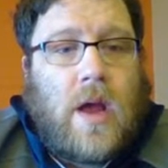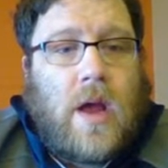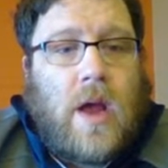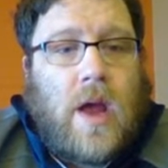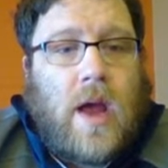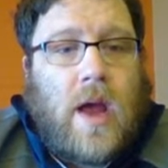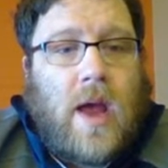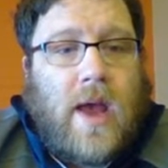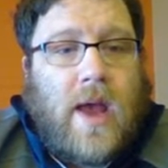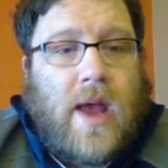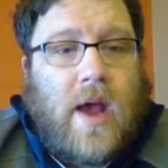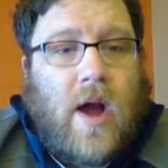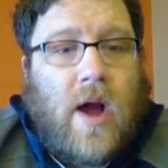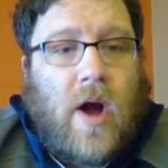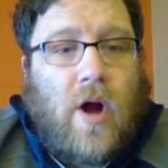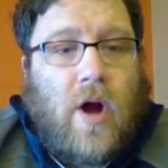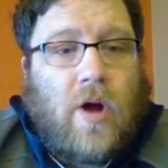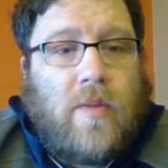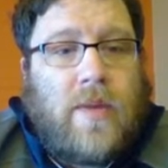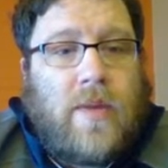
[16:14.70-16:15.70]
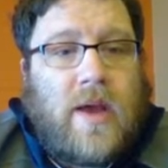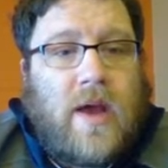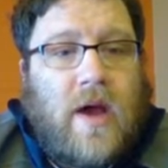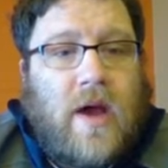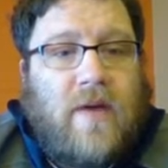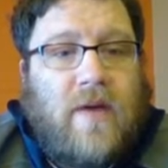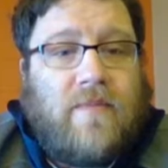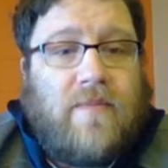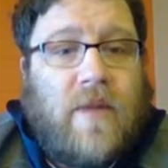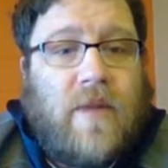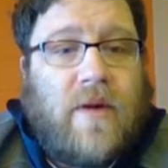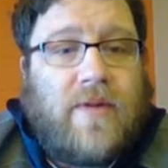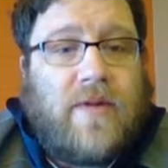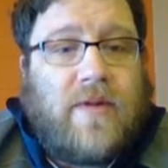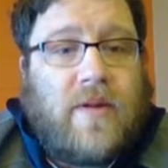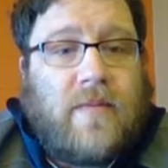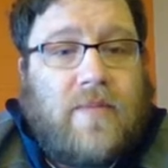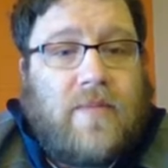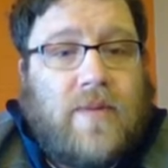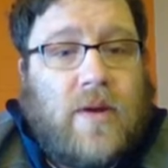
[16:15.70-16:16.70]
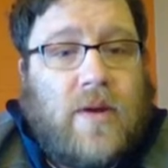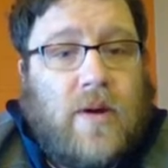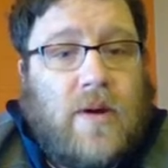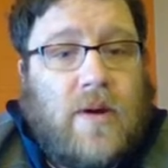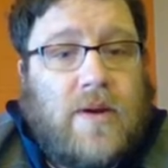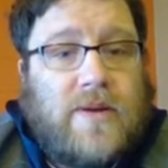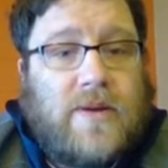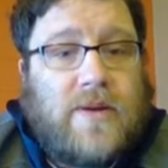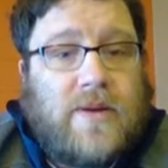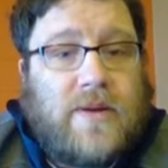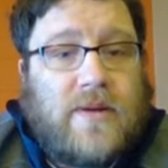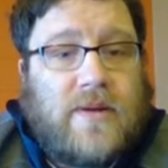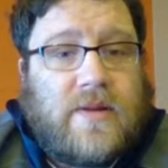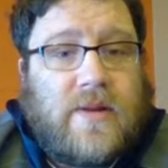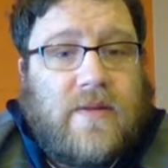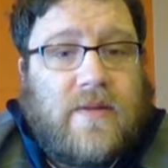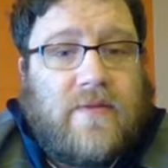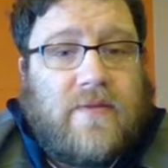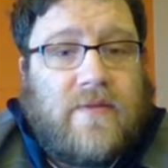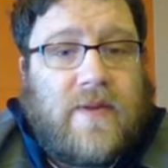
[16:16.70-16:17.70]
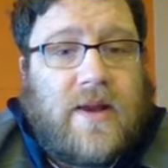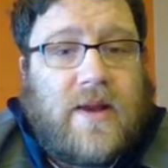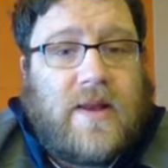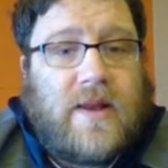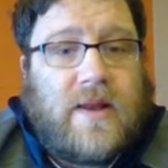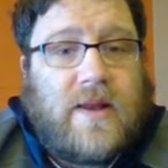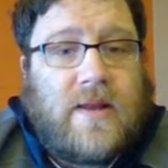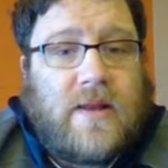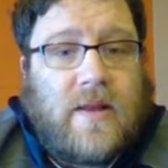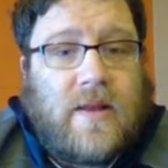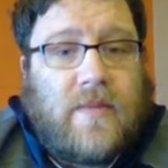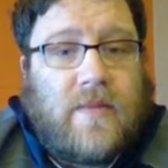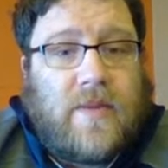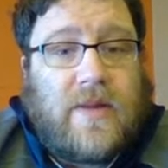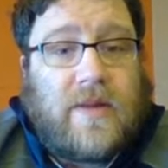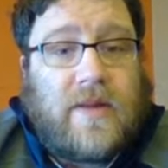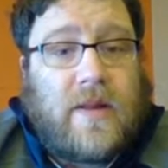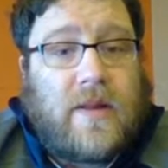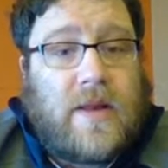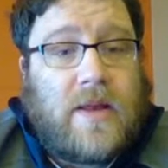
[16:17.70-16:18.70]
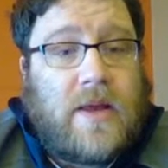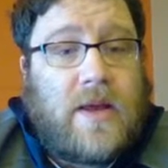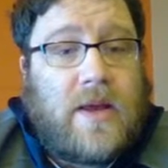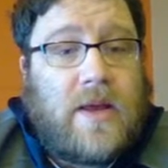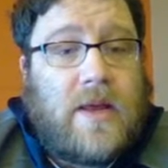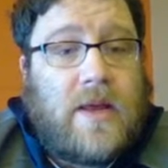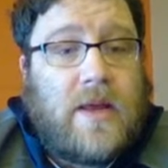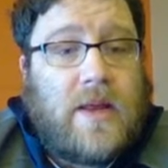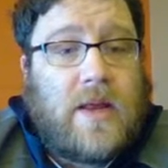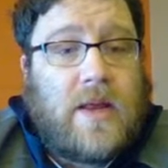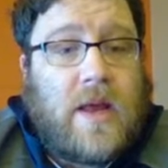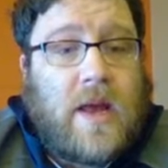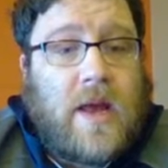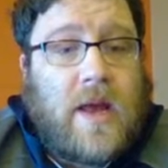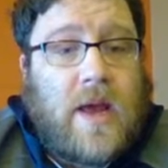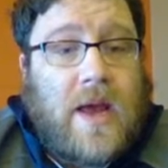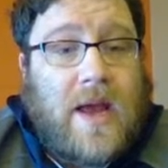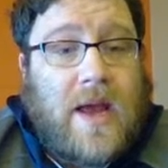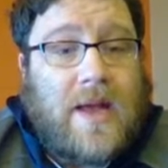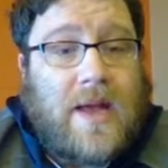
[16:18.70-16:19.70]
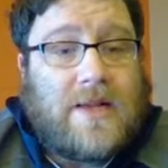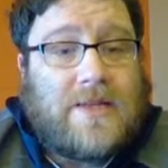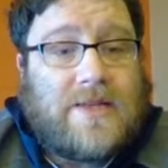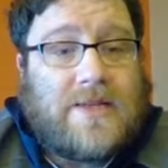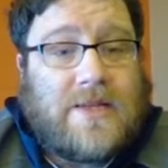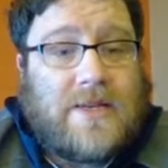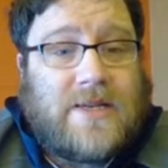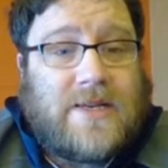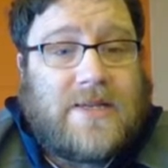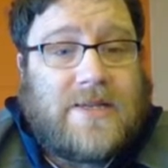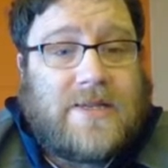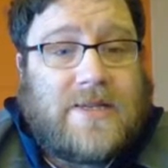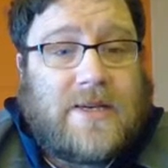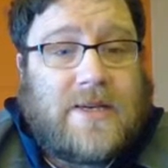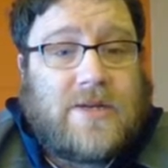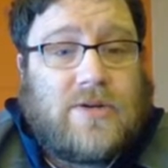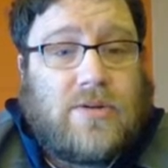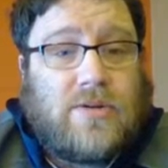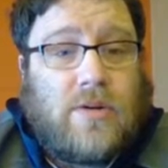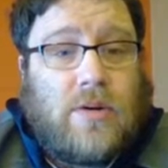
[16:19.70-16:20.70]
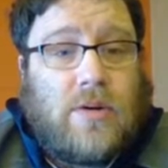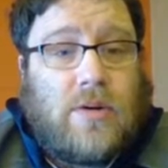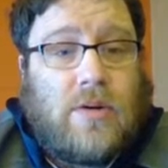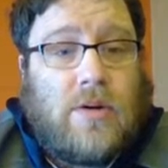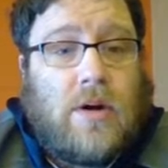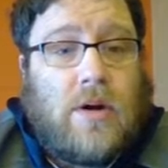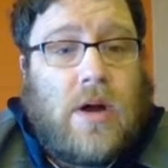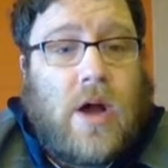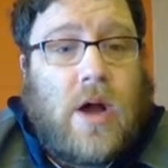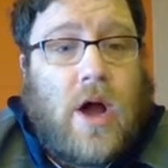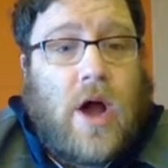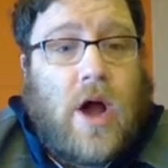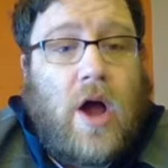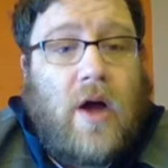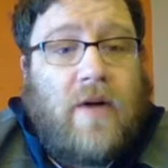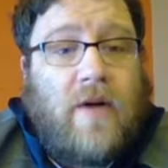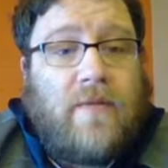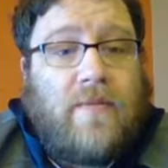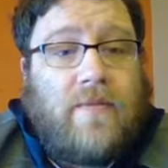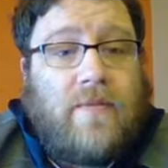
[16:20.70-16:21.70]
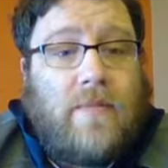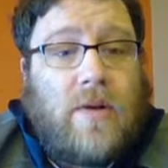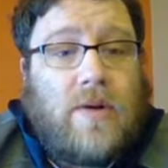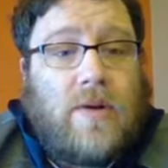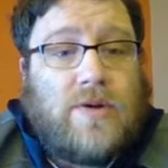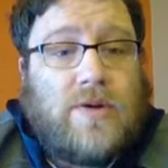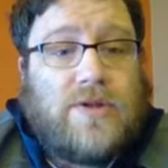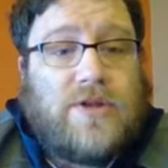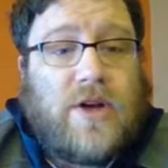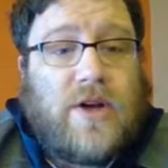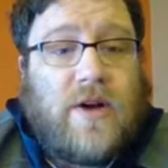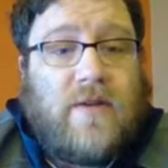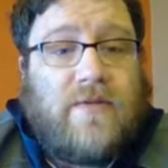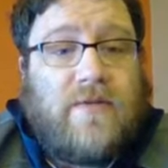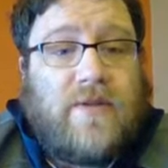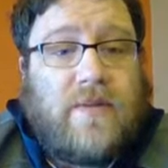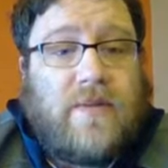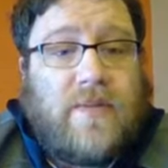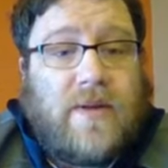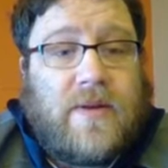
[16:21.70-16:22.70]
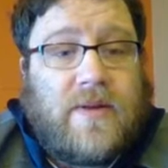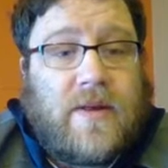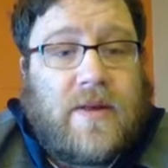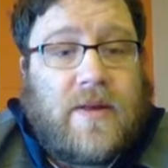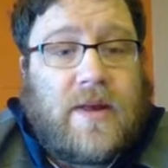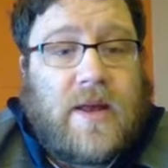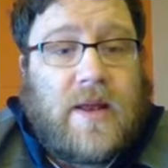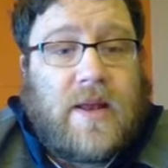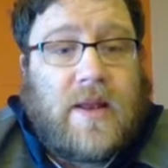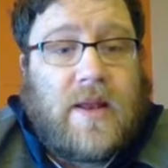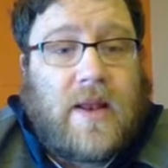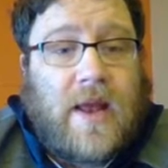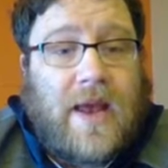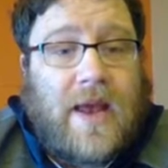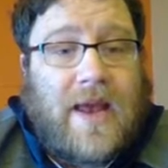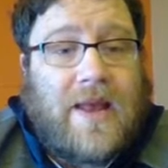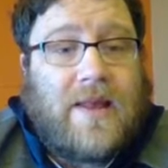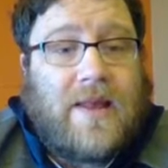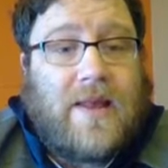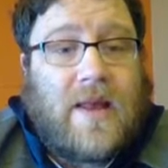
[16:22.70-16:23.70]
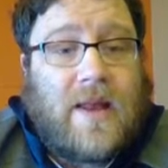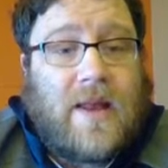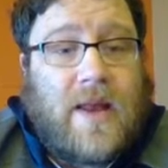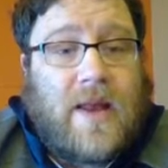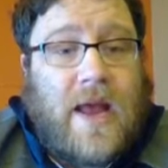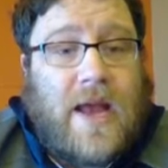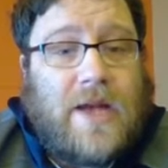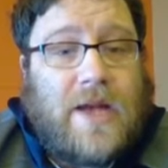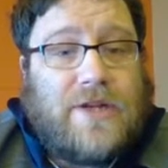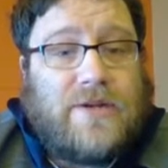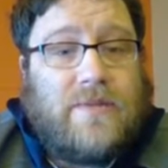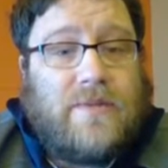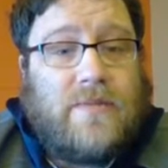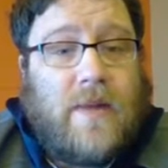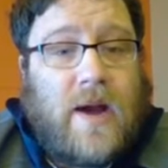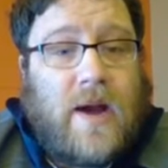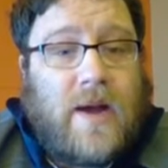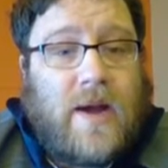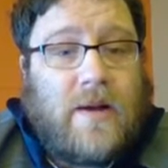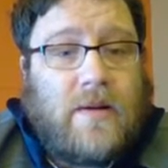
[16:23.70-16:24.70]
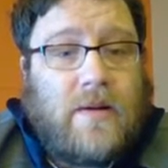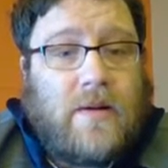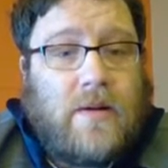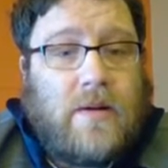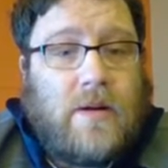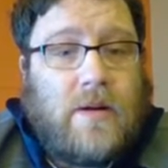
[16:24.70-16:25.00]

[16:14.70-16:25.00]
an army of Muslim Turks defeated the Byzantines and seized control of most of the Byzantine lands in Asia Minor.